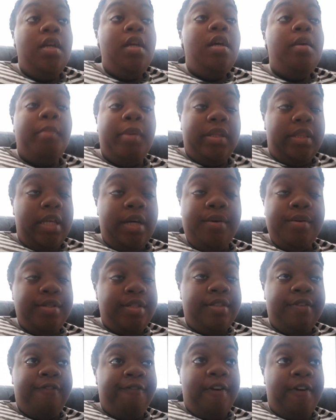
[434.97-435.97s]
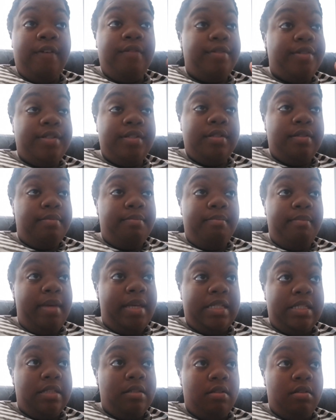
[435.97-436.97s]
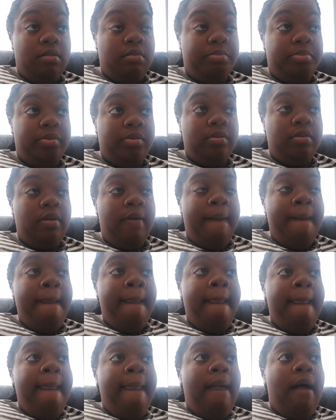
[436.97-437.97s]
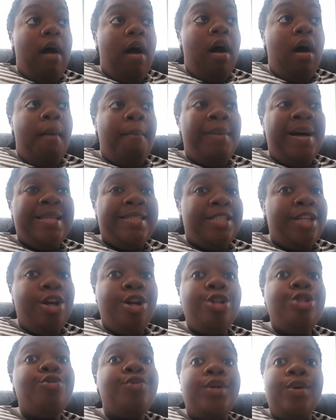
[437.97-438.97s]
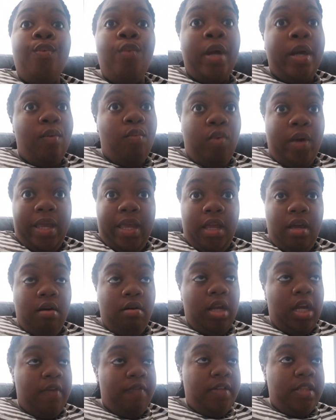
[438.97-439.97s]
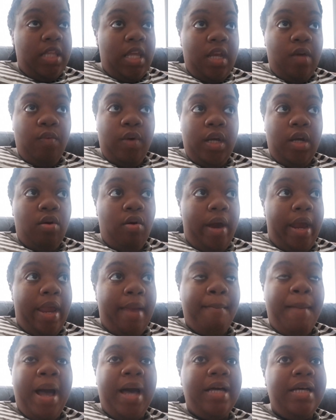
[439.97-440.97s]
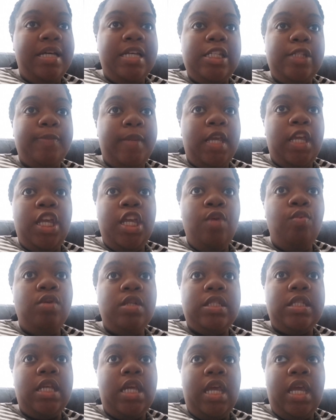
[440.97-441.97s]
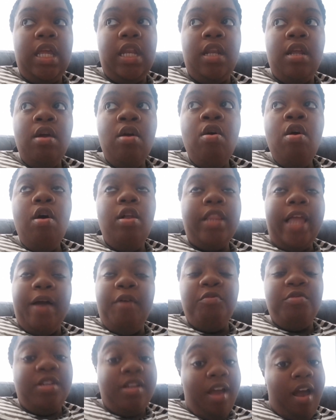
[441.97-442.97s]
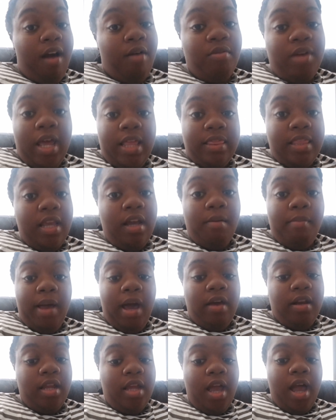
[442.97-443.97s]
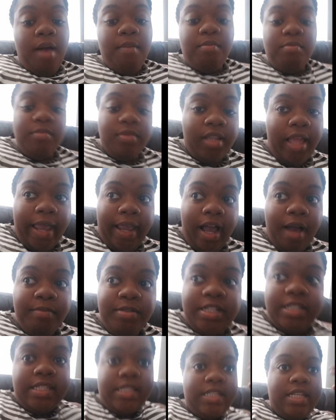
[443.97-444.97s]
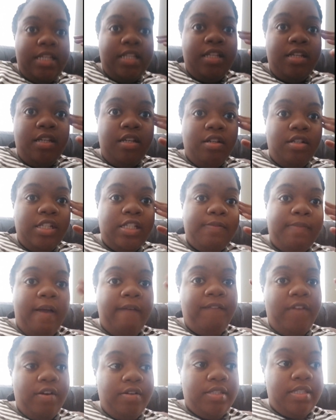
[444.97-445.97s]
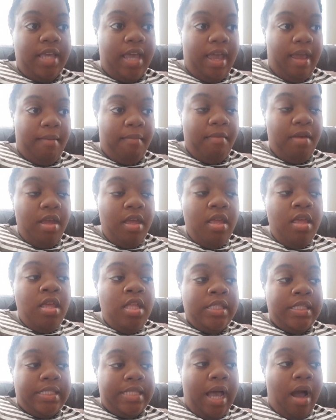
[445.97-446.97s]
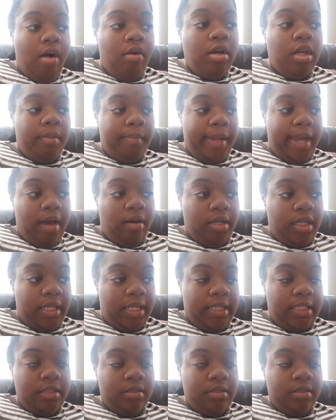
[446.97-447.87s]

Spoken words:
But that was the first mess up. My surgery went well. Everything went great. My husband, he was in, like, y'all, when I think about it, I'm just sitting here. This is my first time talking about it,